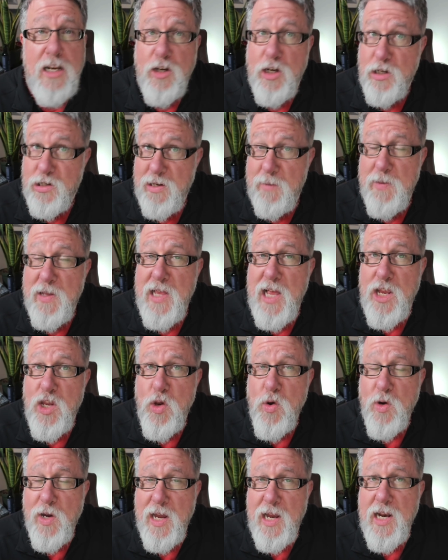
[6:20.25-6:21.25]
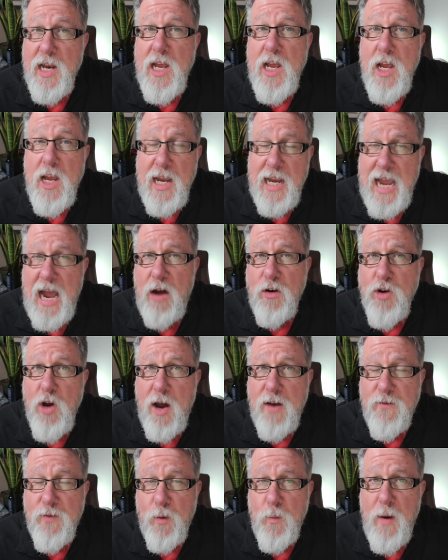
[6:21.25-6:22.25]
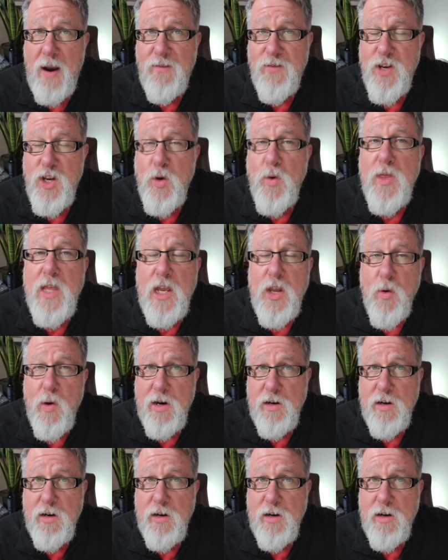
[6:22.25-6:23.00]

something that you can count on for revenue and that you